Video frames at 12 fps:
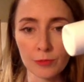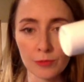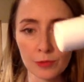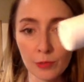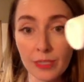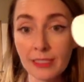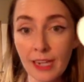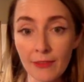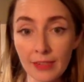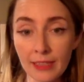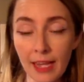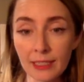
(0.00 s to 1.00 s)
squeeze
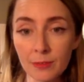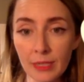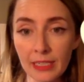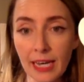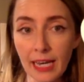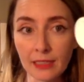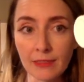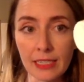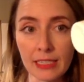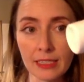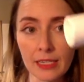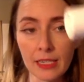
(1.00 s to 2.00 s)
every last bit out of
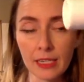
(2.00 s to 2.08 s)
it.